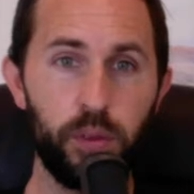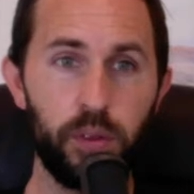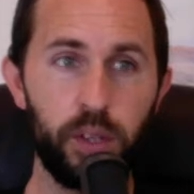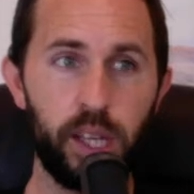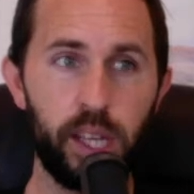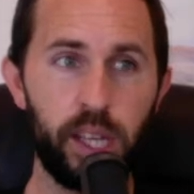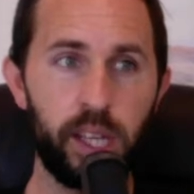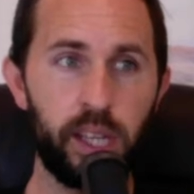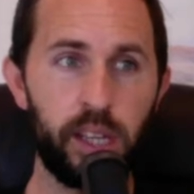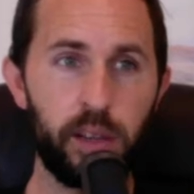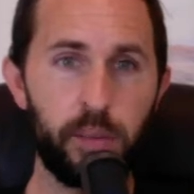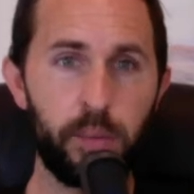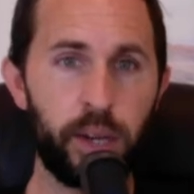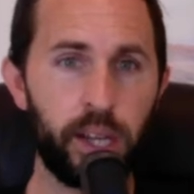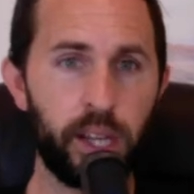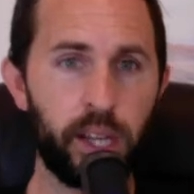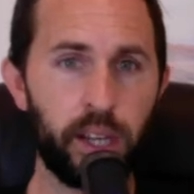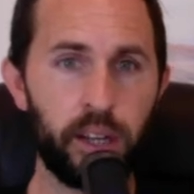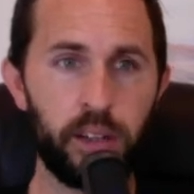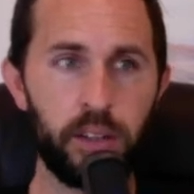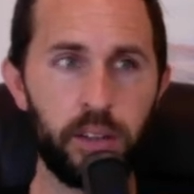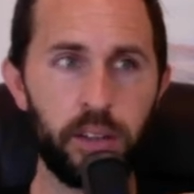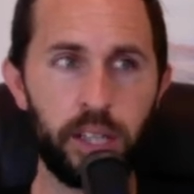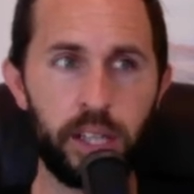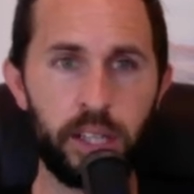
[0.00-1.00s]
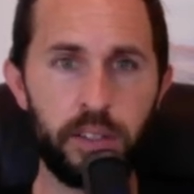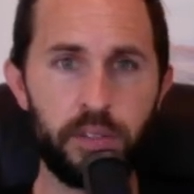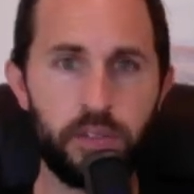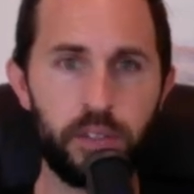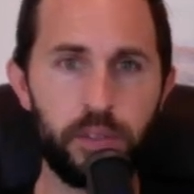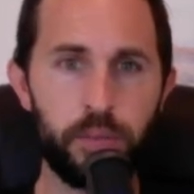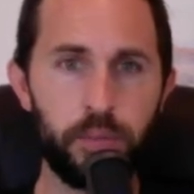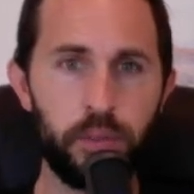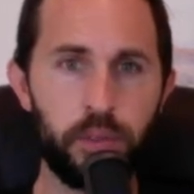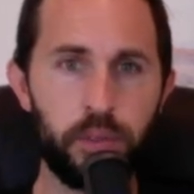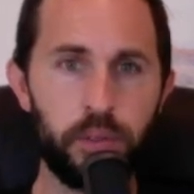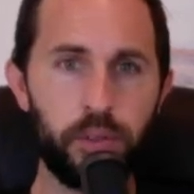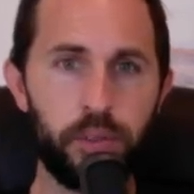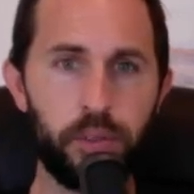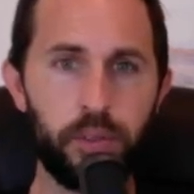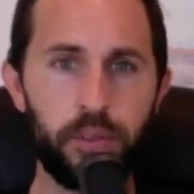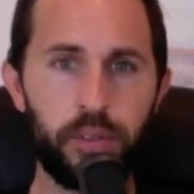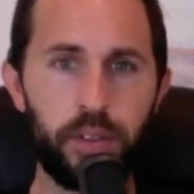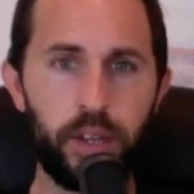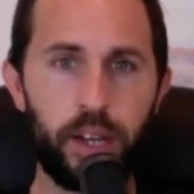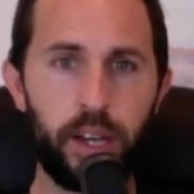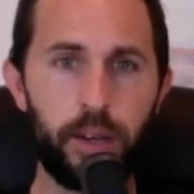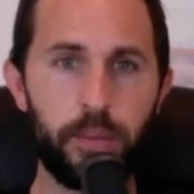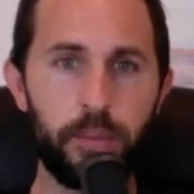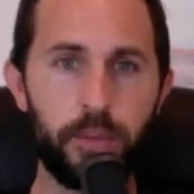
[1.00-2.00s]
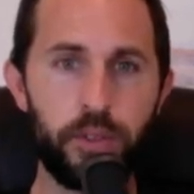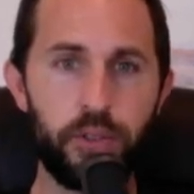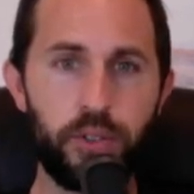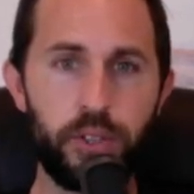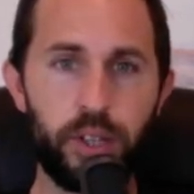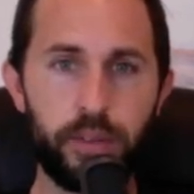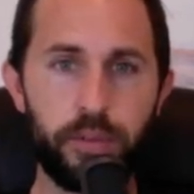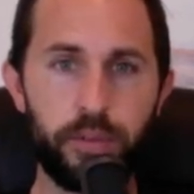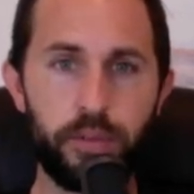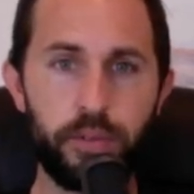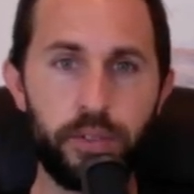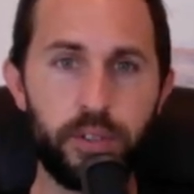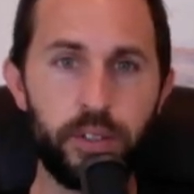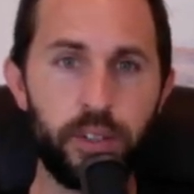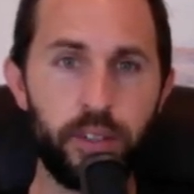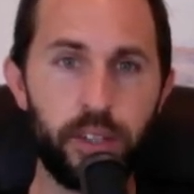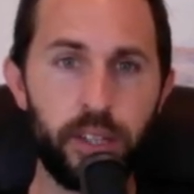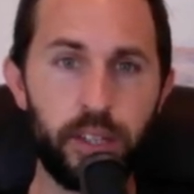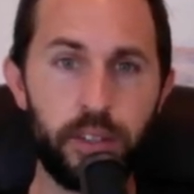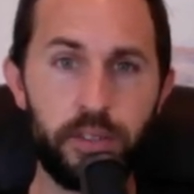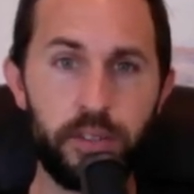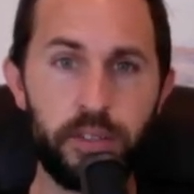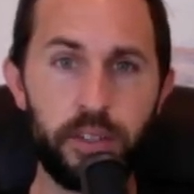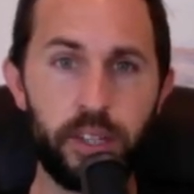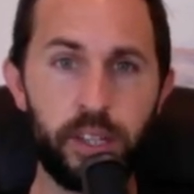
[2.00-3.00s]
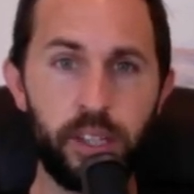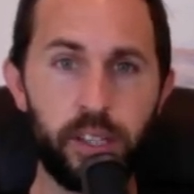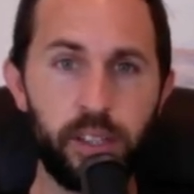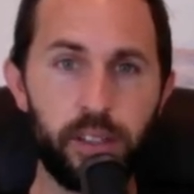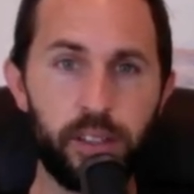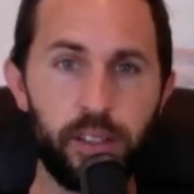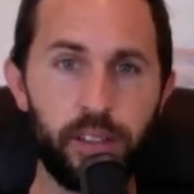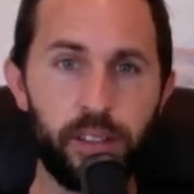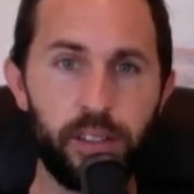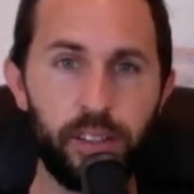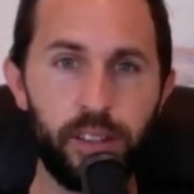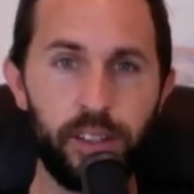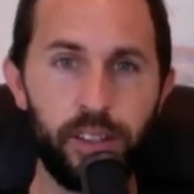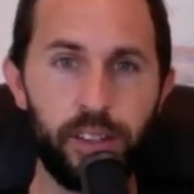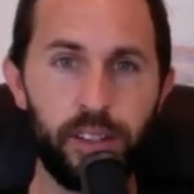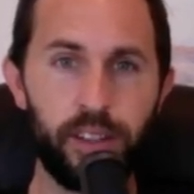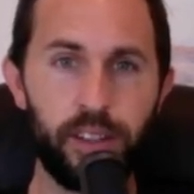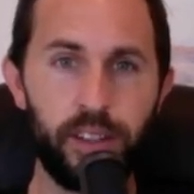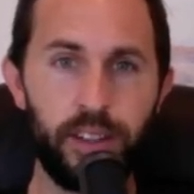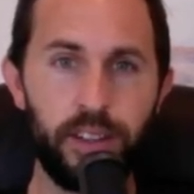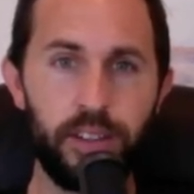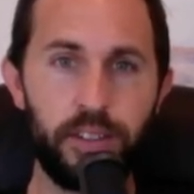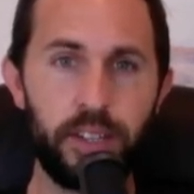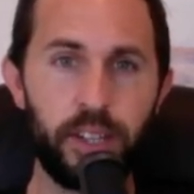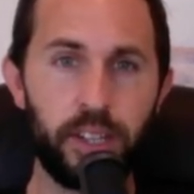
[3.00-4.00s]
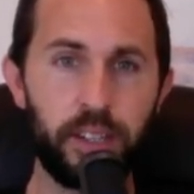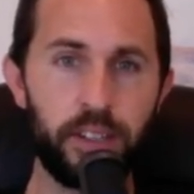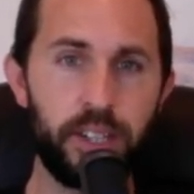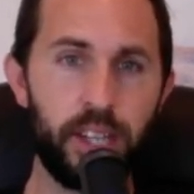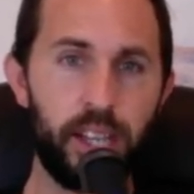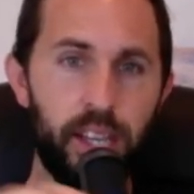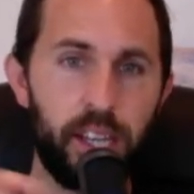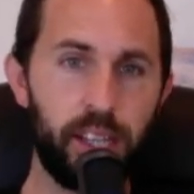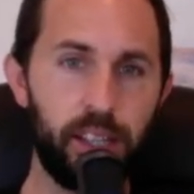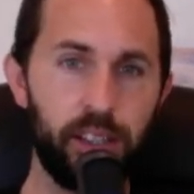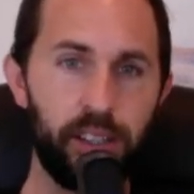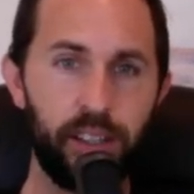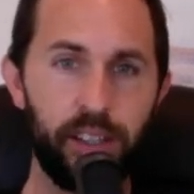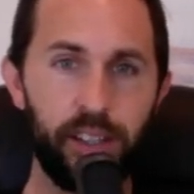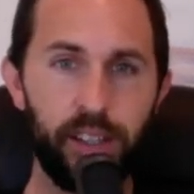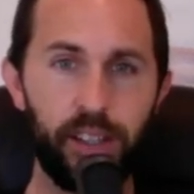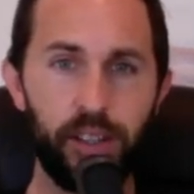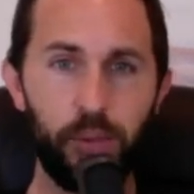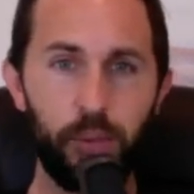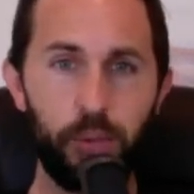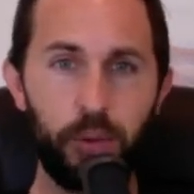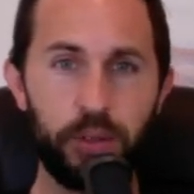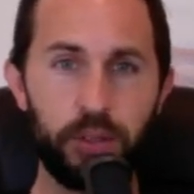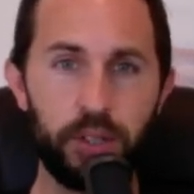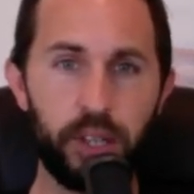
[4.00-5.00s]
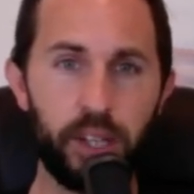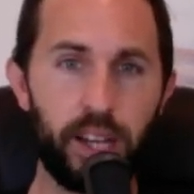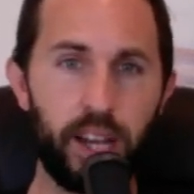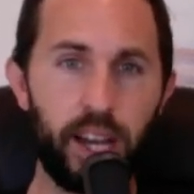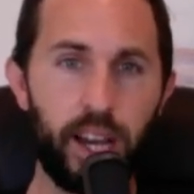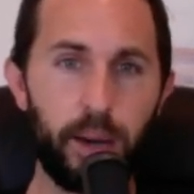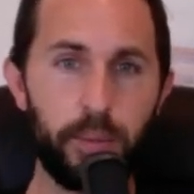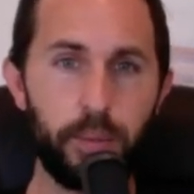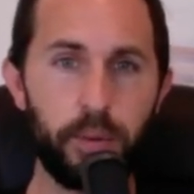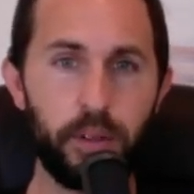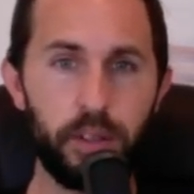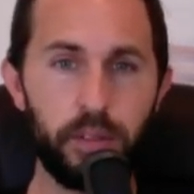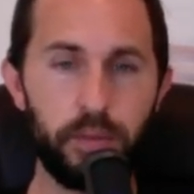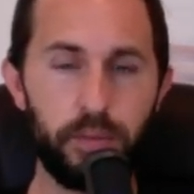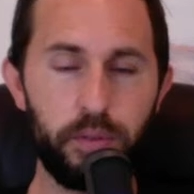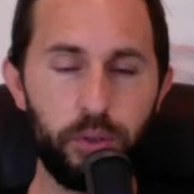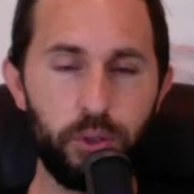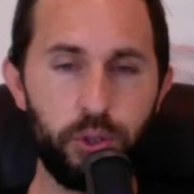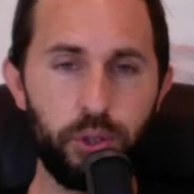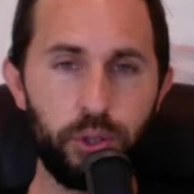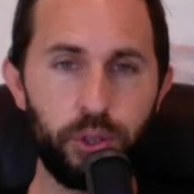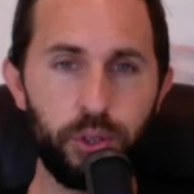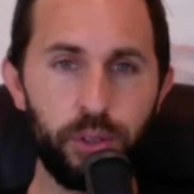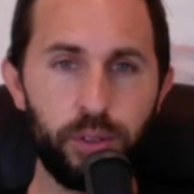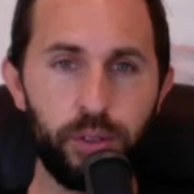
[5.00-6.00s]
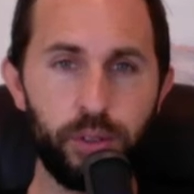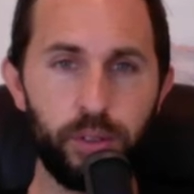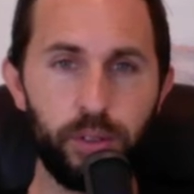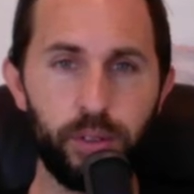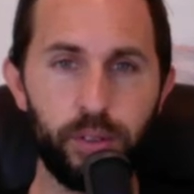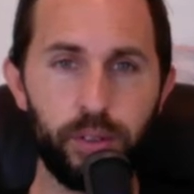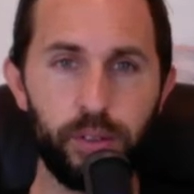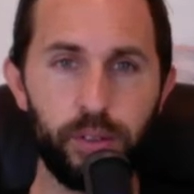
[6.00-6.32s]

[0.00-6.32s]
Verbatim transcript: And am I going to let some little Thomas Jefferson incident dictate what's going to happen in the future?